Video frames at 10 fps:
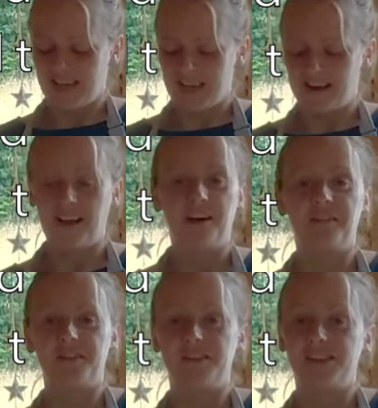and
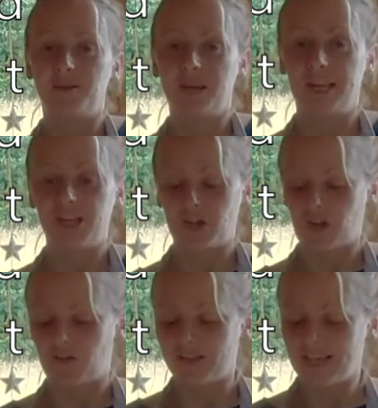half a teaspoon each
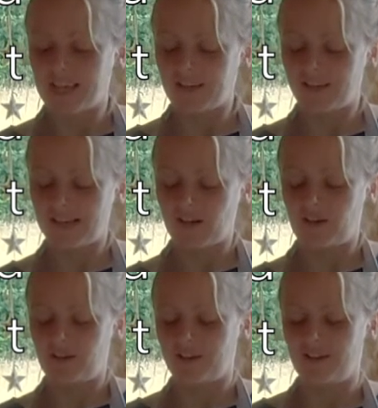of celery
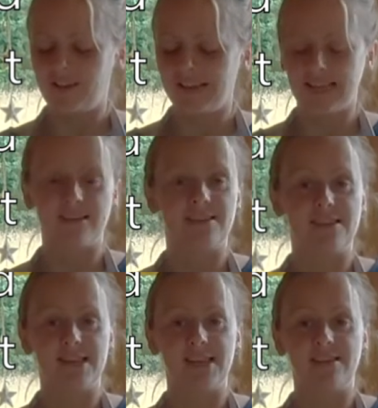salt, dill
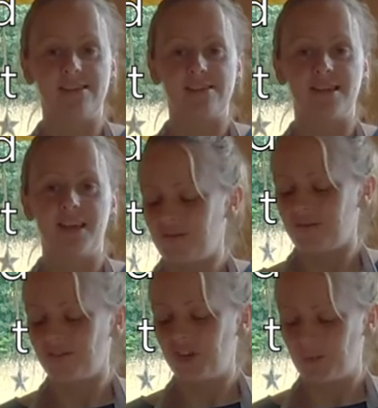seeds,
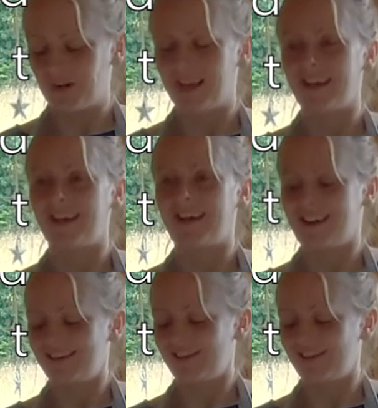turmeric and